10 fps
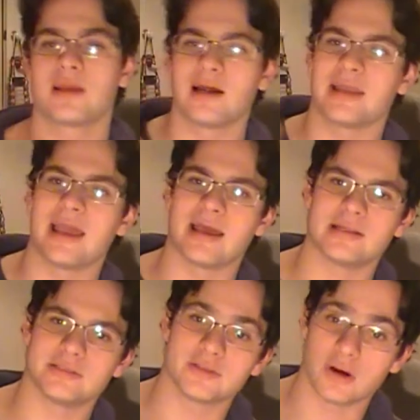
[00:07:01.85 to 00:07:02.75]
gun
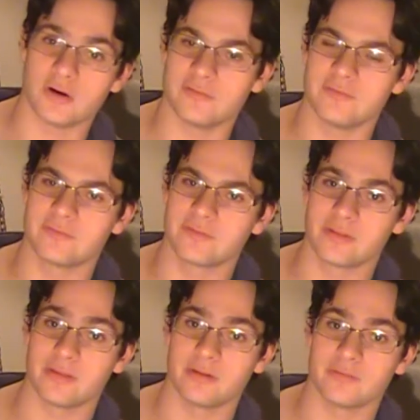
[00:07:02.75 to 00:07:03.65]
hand of
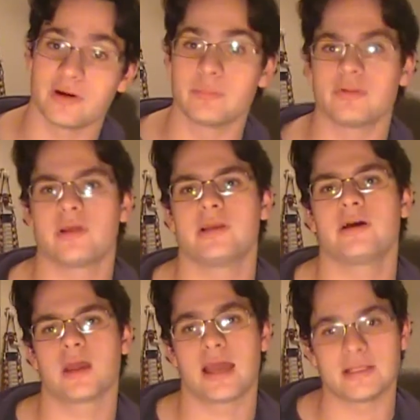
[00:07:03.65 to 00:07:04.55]
the rebel leader,
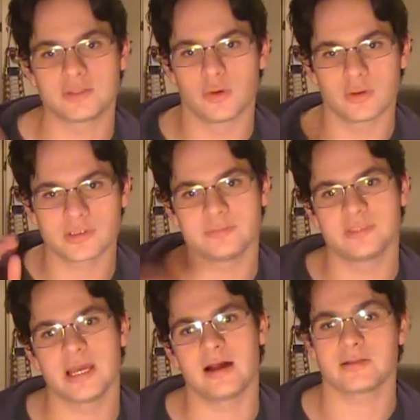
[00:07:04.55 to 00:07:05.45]
and talked him
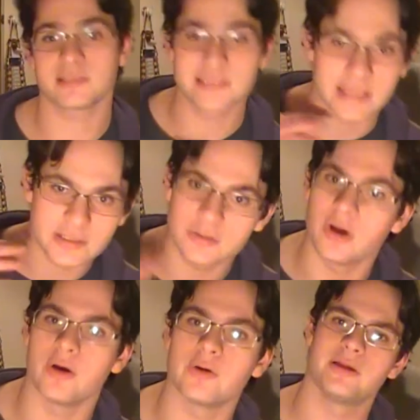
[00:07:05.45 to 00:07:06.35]
down, said,
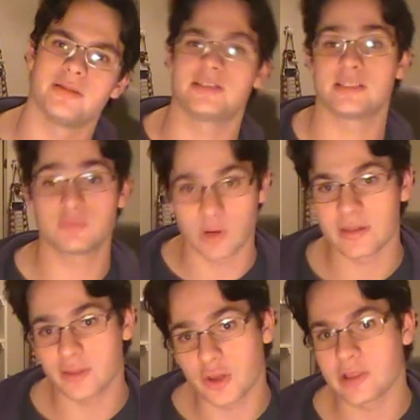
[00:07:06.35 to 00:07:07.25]
"No, this is one of
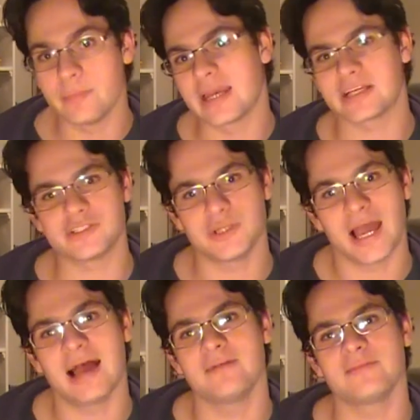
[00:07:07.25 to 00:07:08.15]
the only medics you
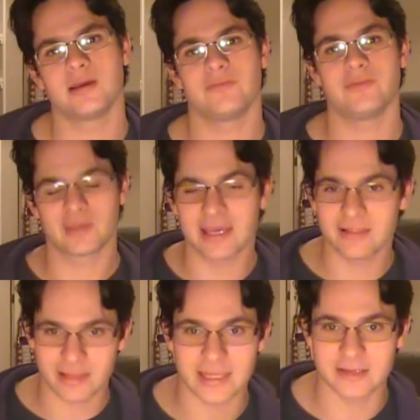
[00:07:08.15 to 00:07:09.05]
have. If you kill
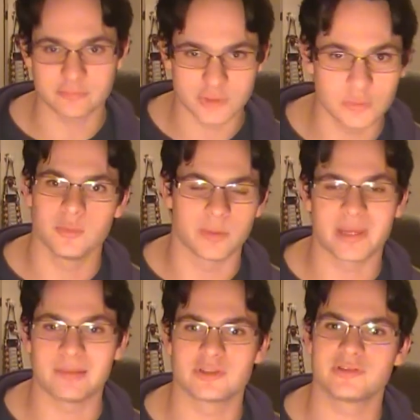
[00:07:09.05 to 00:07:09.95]
him, you won't be
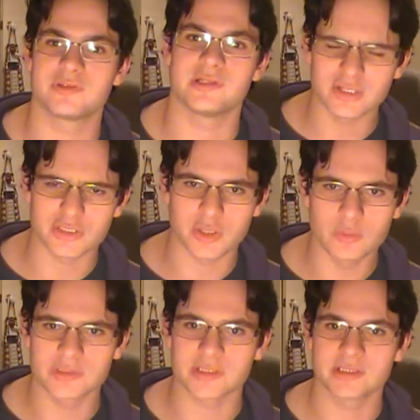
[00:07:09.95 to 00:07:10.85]
able to treat your
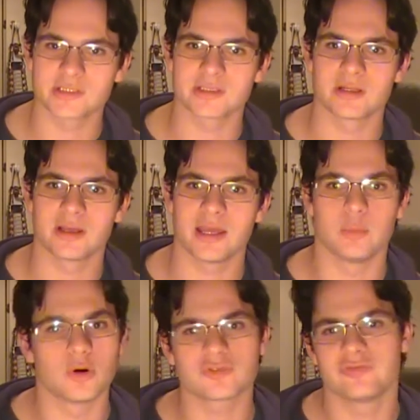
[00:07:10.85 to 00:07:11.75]
soldiers." He
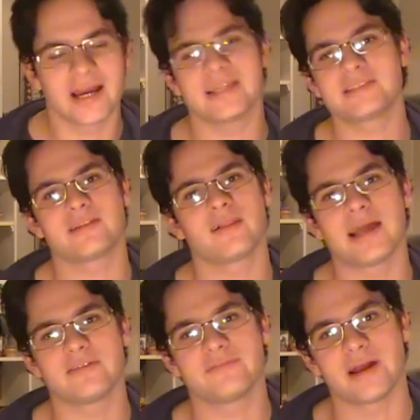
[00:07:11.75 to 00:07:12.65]
walked right into the
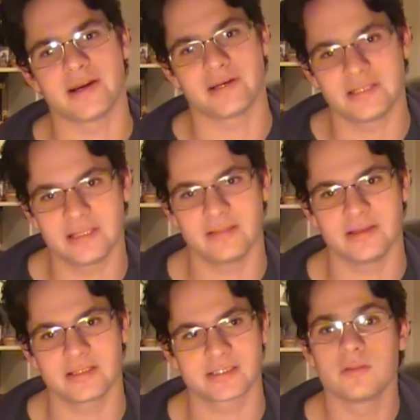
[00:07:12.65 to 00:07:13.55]
line of fire and he did
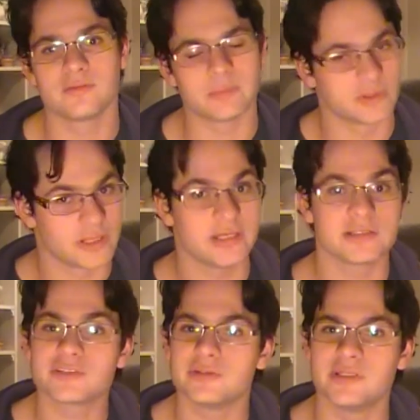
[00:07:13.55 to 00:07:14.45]
this. The rebel leader
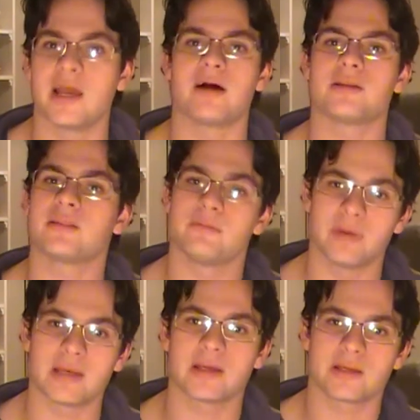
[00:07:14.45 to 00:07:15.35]
stood down and the
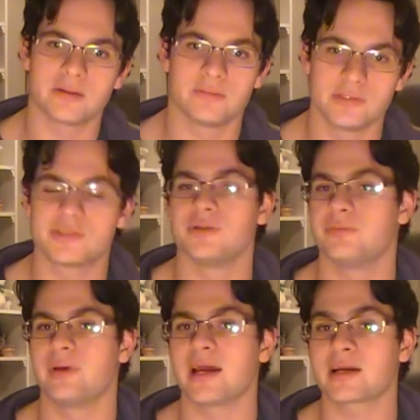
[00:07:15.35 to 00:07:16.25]
medic was soon
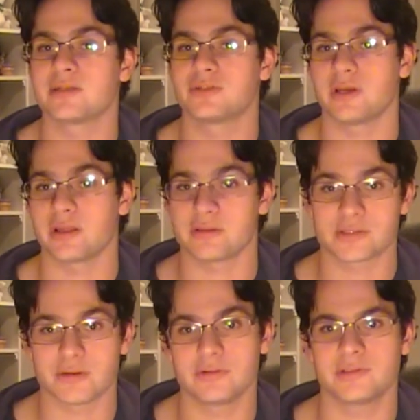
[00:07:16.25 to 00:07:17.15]
back treating the
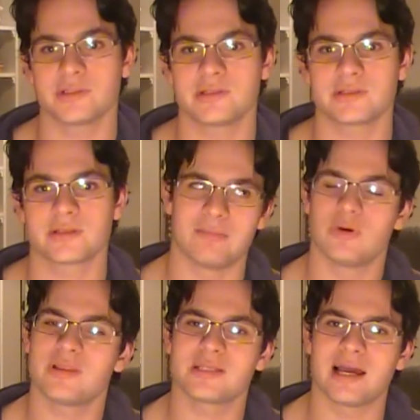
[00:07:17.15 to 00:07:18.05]
soldiers. And
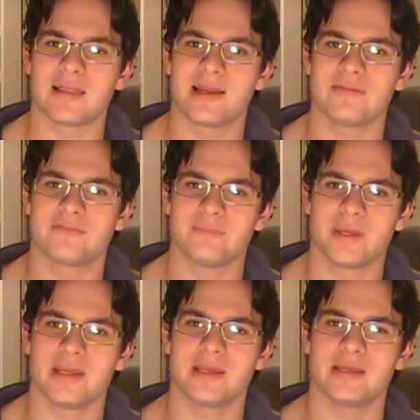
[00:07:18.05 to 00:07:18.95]
what this highlighted for
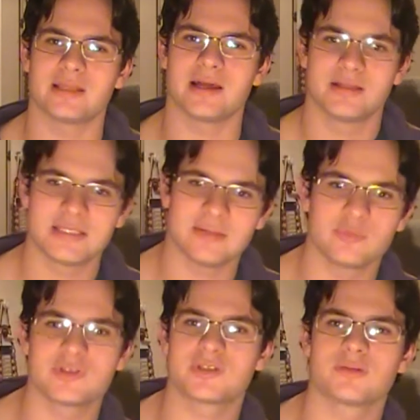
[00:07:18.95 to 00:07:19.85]
me is that Tim
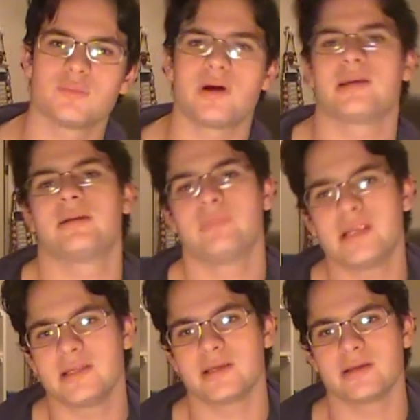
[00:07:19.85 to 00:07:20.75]
was one in a
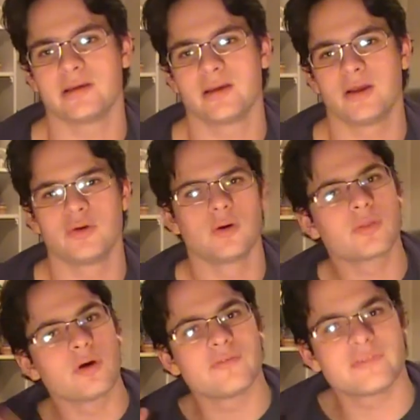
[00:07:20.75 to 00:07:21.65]
million, who,
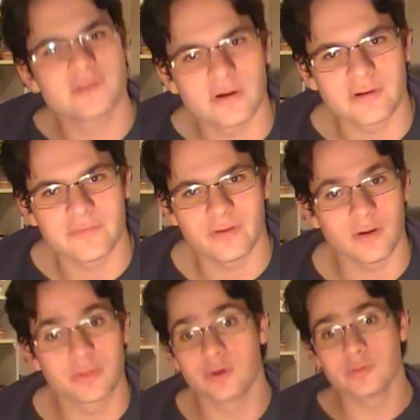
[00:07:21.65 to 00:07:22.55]
although a photographer,
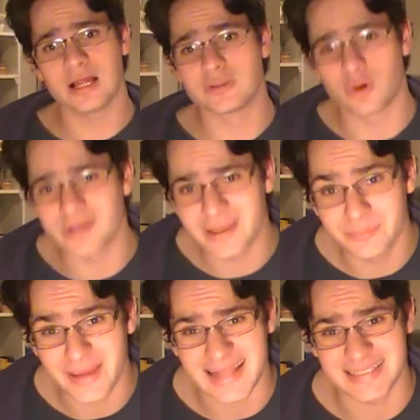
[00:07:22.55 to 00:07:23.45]
although a
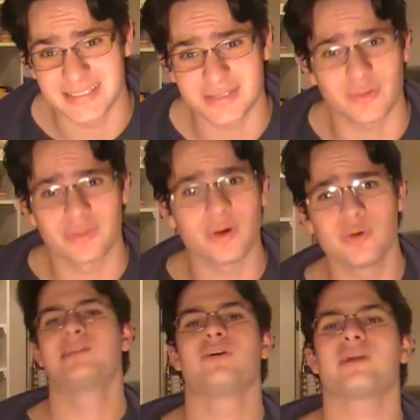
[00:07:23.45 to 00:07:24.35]
non-combatant,
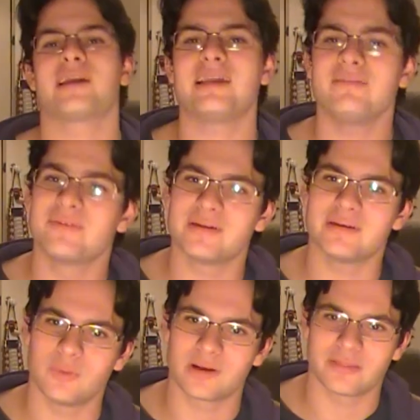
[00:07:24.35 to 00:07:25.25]
although not
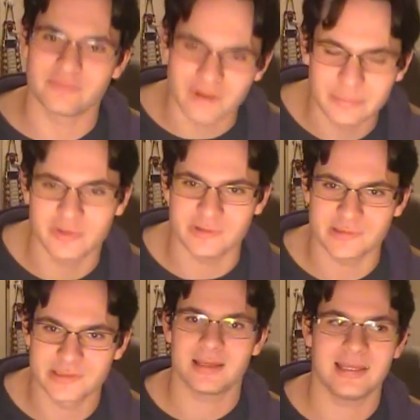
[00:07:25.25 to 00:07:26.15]
even one of the
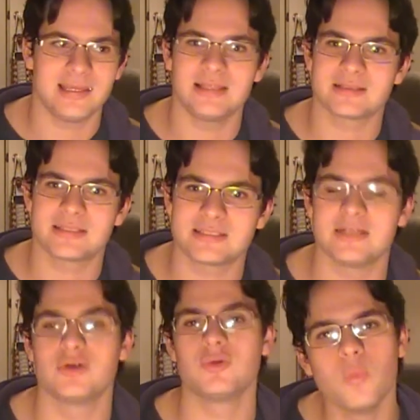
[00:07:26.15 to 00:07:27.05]
rebels, he
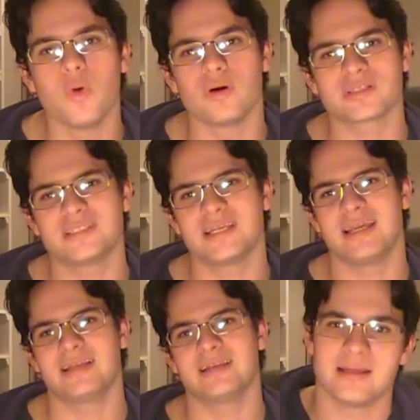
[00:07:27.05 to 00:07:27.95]
still walked
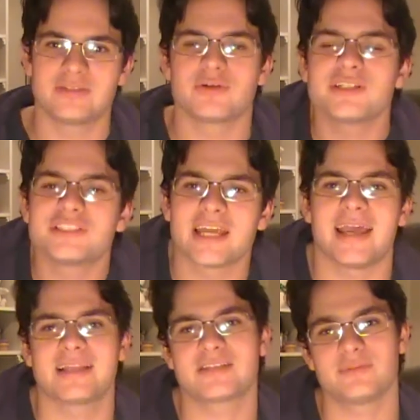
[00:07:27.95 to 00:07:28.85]
in. He took a
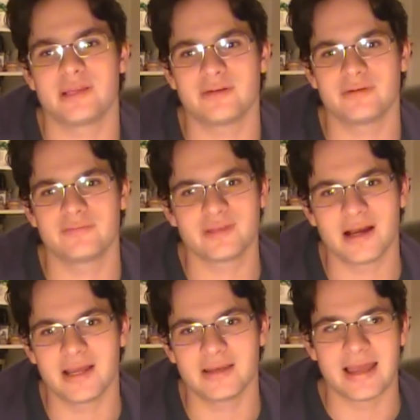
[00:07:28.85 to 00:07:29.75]
chance when he could have
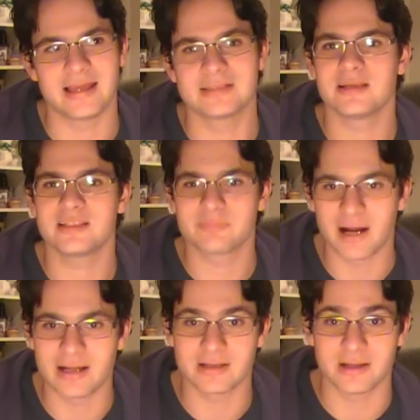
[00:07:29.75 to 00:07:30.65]
died. And his
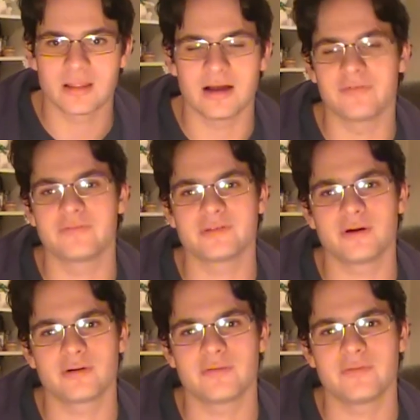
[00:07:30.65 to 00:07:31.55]
partner, the other
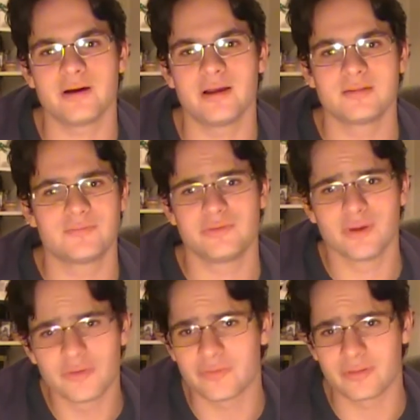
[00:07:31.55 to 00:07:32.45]
photographer, through
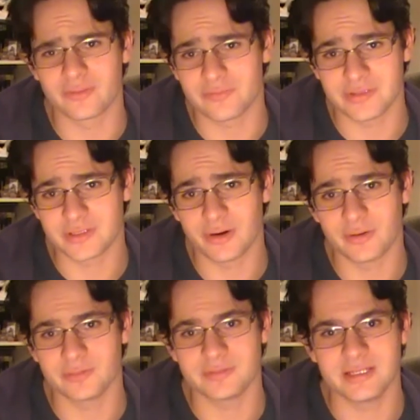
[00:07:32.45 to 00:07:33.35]
no fault of his
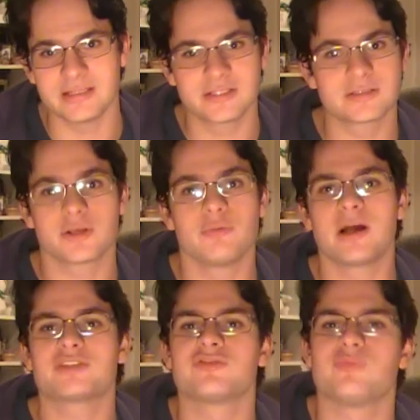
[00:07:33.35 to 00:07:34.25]
own, did so
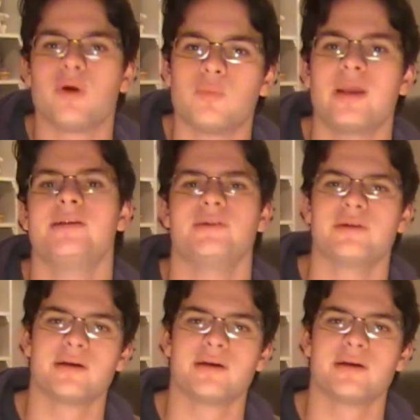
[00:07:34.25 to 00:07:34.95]
much of what we do.